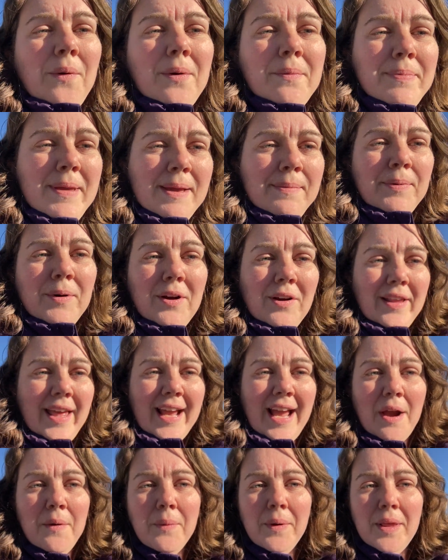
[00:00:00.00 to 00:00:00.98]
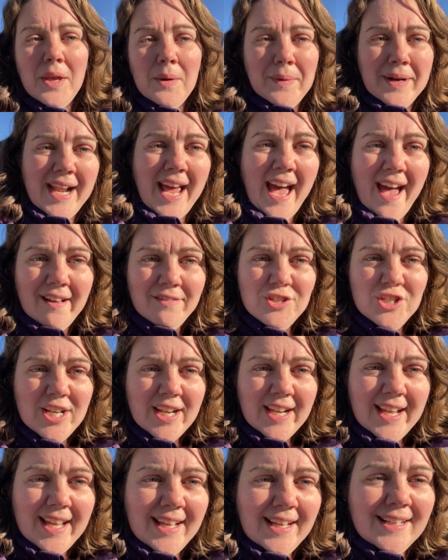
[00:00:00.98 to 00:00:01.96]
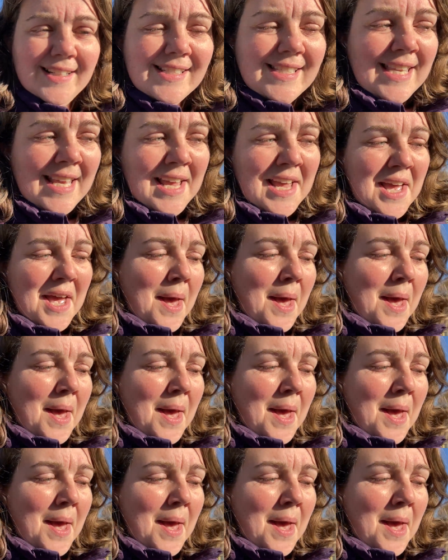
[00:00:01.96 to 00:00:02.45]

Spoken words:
when people are like, I really want to have chickens,